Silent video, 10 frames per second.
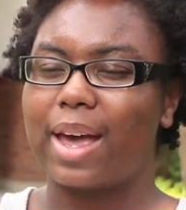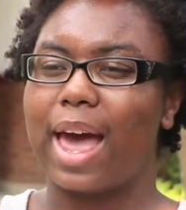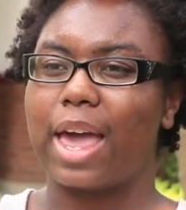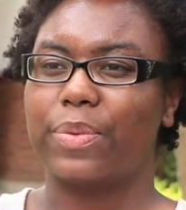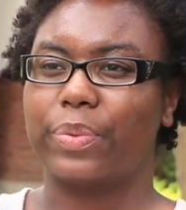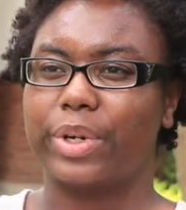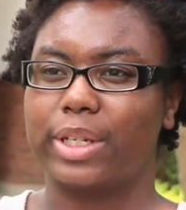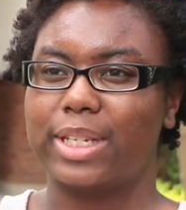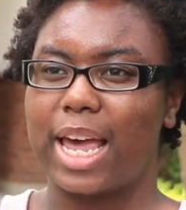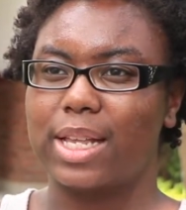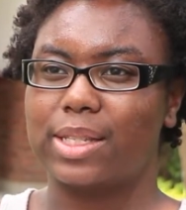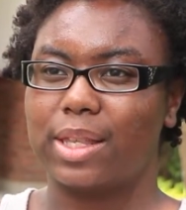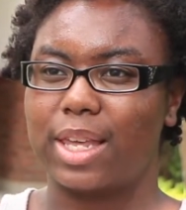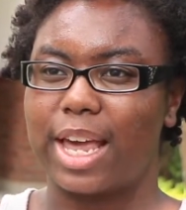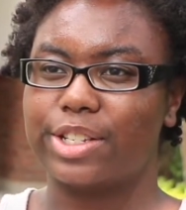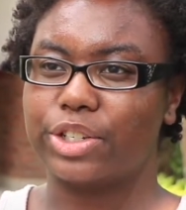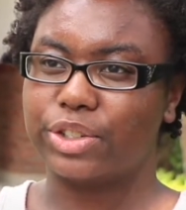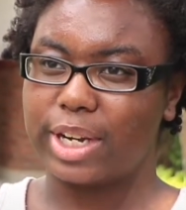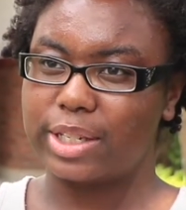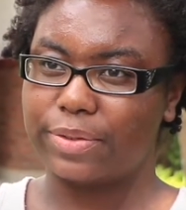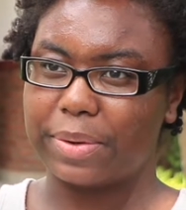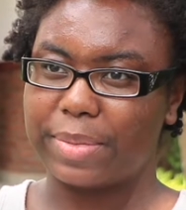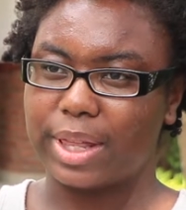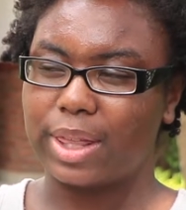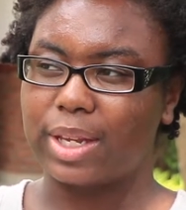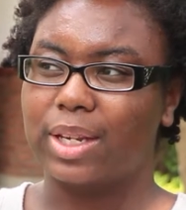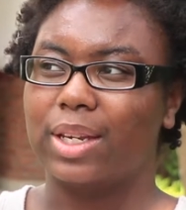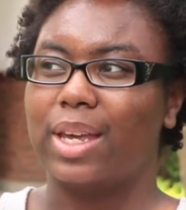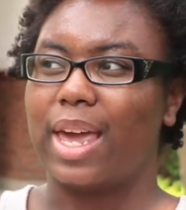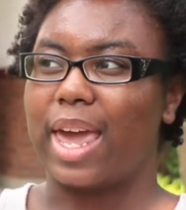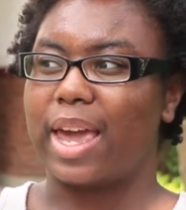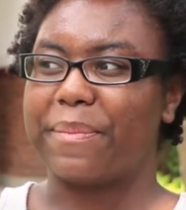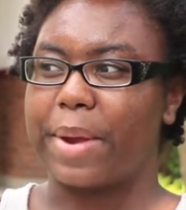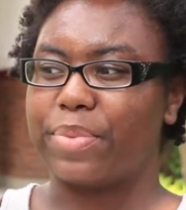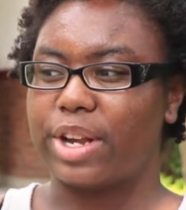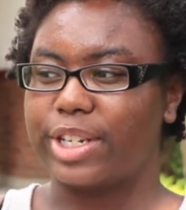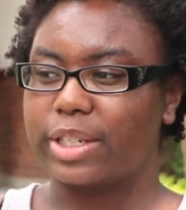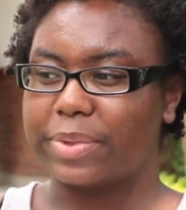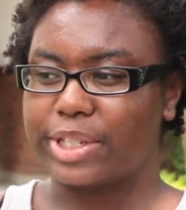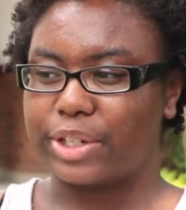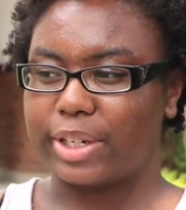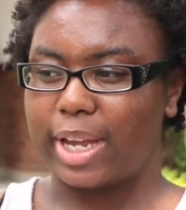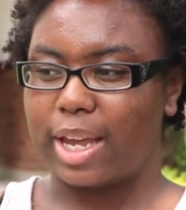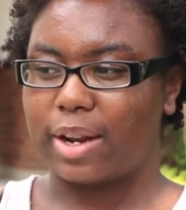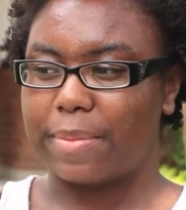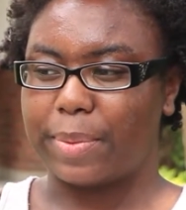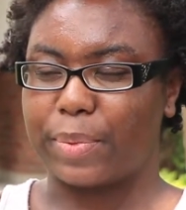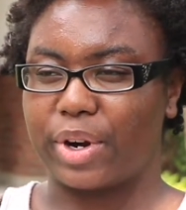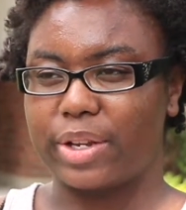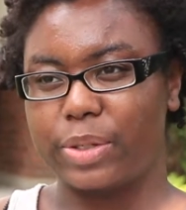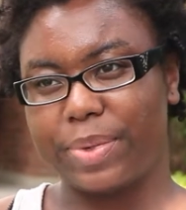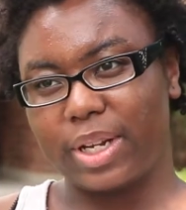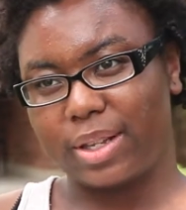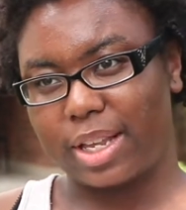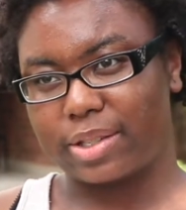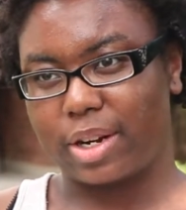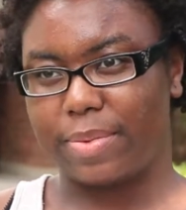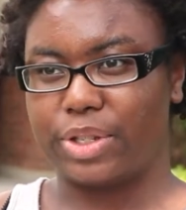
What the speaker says: I worked at the Ages Trust for a month, and my project was to create a memorials book that's going to be